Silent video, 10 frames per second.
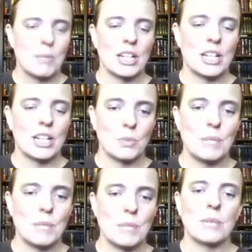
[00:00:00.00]
but it's a
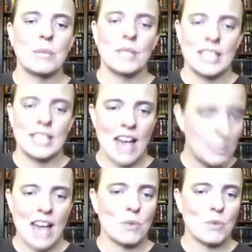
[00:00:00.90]
repeat with the
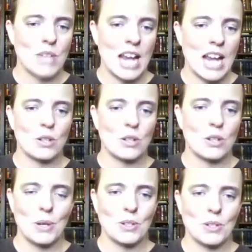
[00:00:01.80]
added rotational
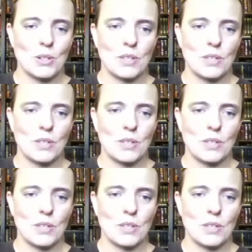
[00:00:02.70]
motion.